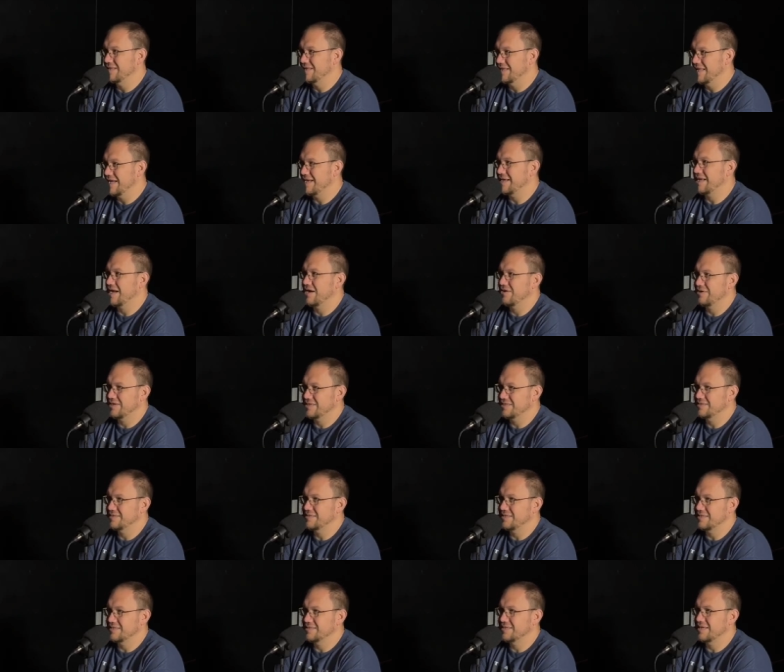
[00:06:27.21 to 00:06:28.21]
letting our
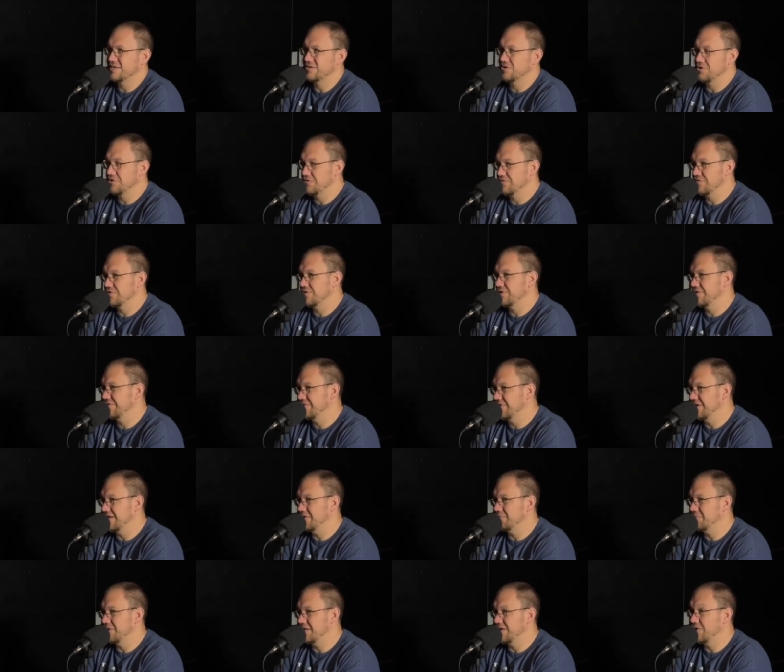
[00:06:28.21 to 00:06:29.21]
instincts take over if
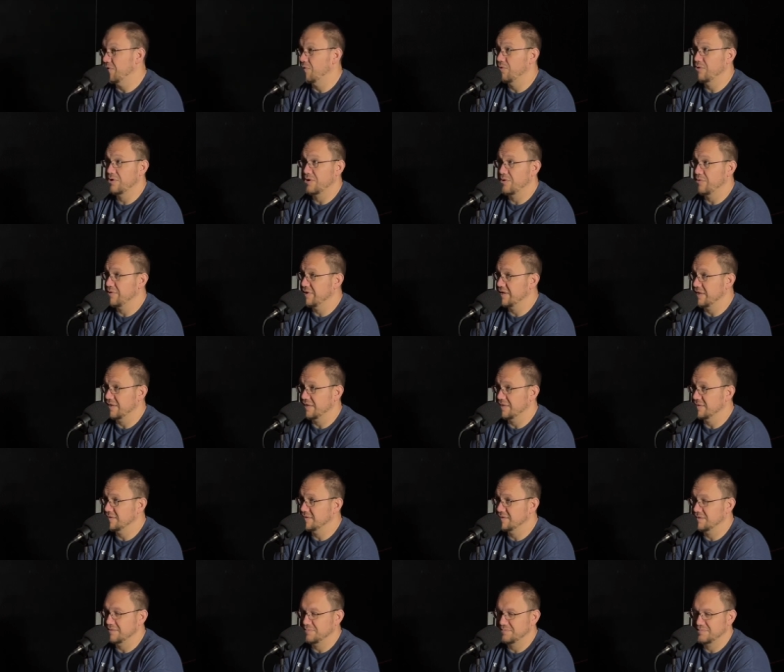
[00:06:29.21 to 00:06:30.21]
need be or going
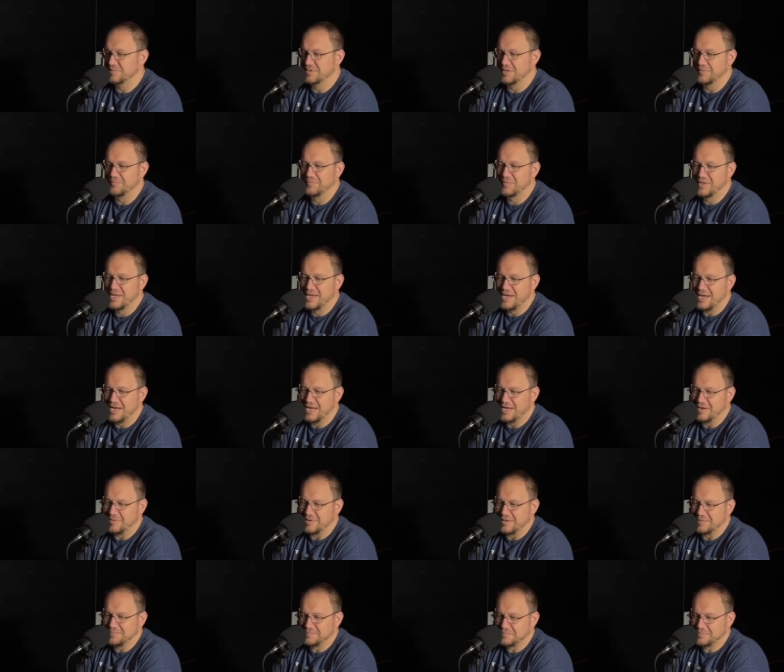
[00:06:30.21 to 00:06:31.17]
against them. So, anyway,